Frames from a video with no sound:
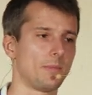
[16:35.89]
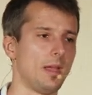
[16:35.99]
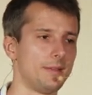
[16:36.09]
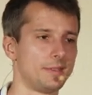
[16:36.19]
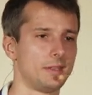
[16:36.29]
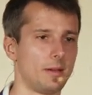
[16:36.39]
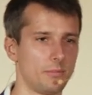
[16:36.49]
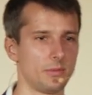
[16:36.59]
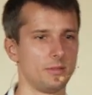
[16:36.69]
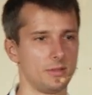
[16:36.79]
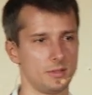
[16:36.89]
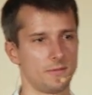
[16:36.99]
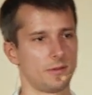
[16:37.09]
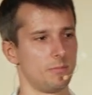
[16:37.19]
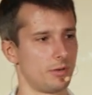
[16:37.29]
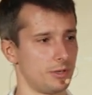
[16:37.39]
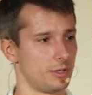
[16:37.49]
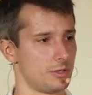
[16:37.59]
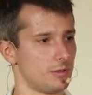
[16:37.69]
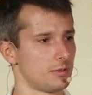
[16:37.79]
ended up in the different
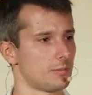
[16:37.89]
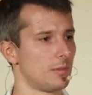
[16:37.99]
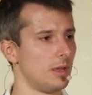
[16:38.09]
partitions.